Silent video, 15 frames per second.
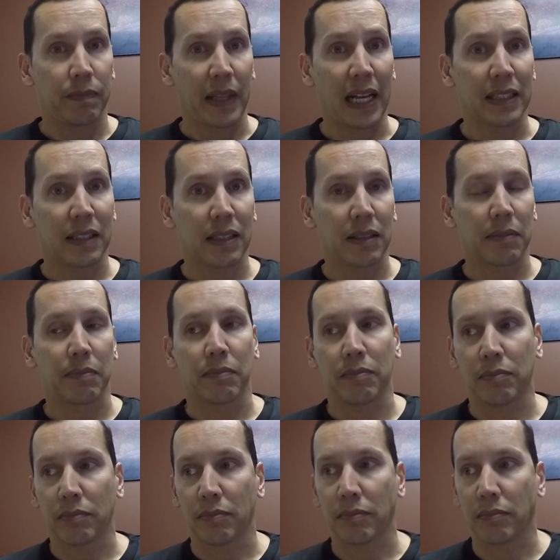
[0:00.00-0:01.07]
That's
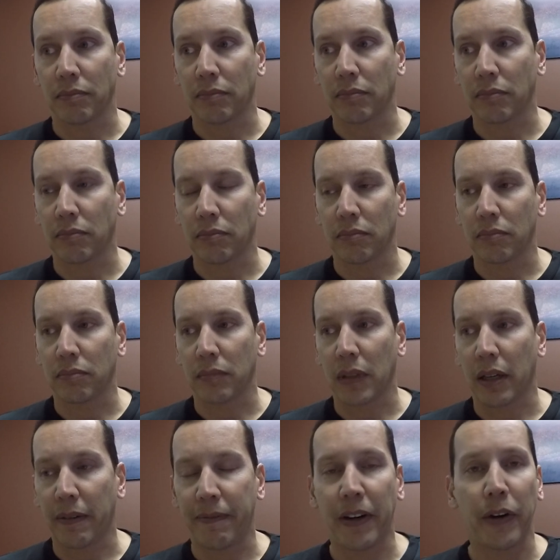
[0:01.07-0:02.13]

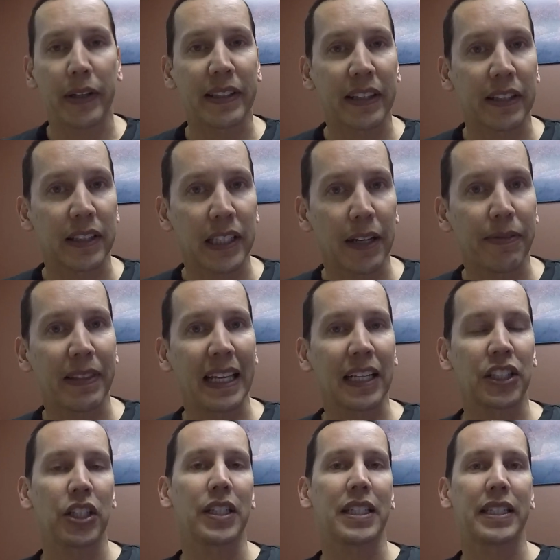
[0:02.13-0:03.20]
a very tough
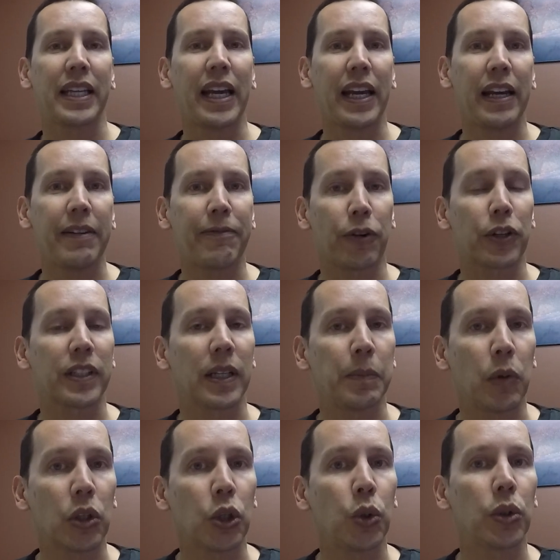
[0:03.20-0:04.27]
thing to say for
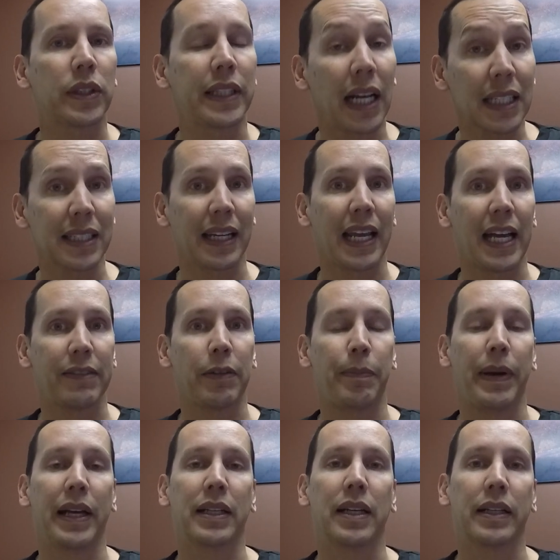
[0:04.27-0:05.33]
someone who doesn't have a
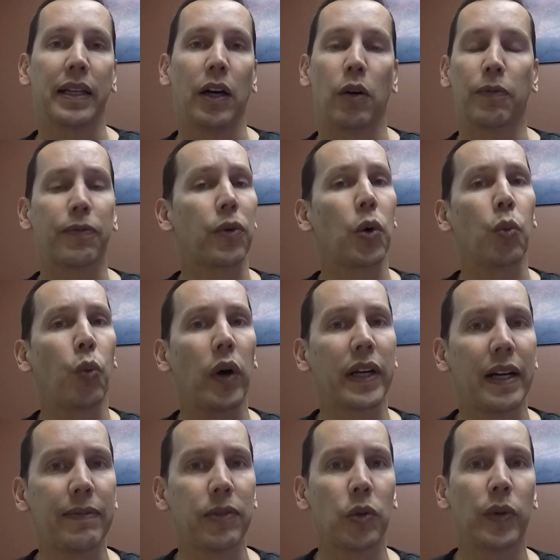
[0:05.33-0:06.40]
bank account for
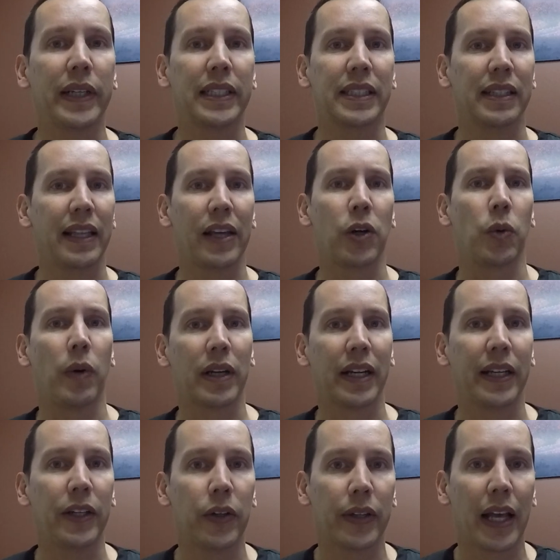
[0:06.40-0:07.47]
whatever reason. They don't
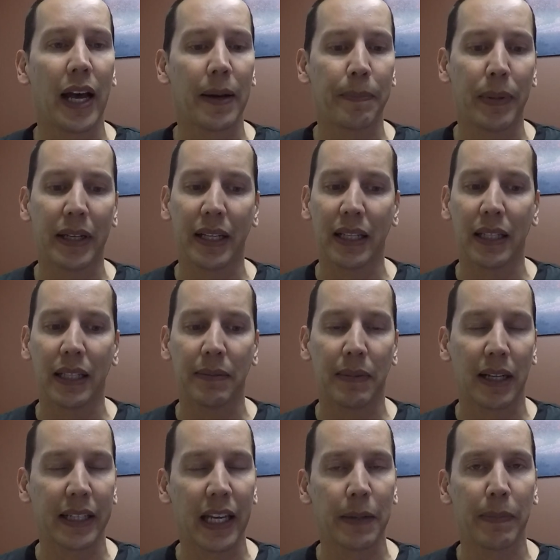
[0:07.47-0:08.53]
want to hear that, but it,
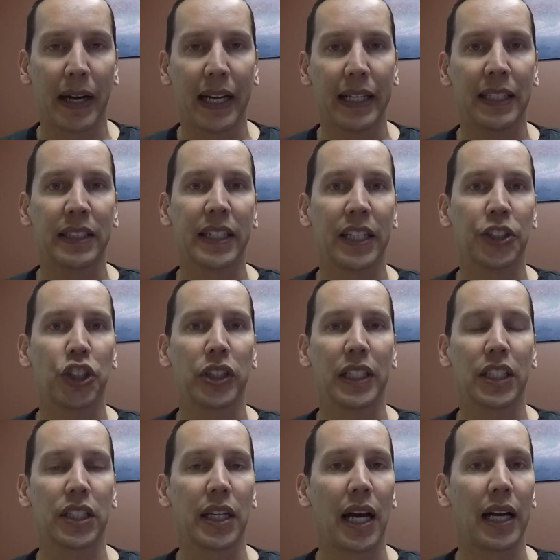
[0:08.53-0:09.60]
again, my intention
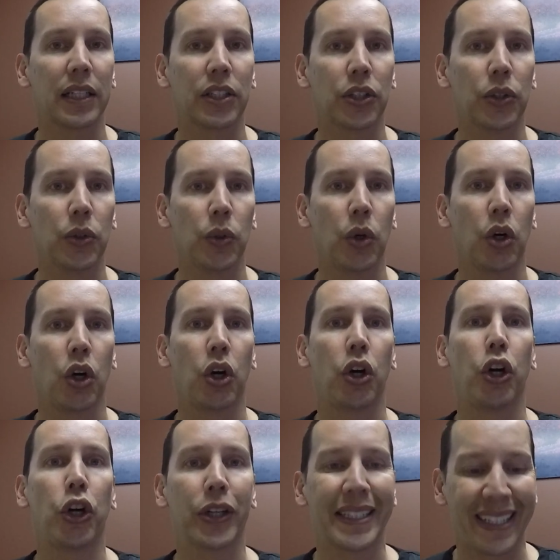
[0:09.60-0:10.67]
is not to
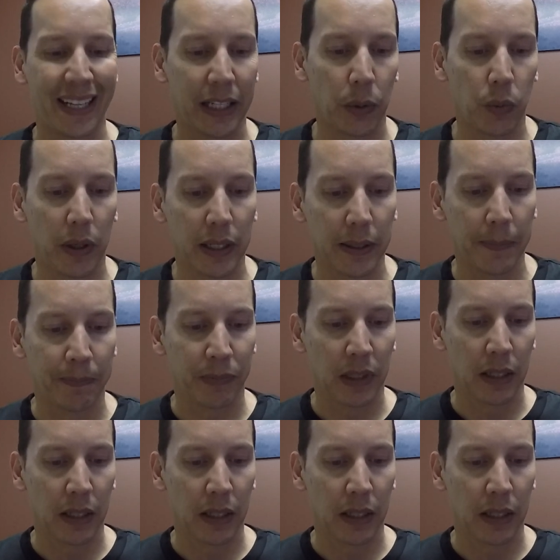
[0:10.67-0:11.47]
hurt anyone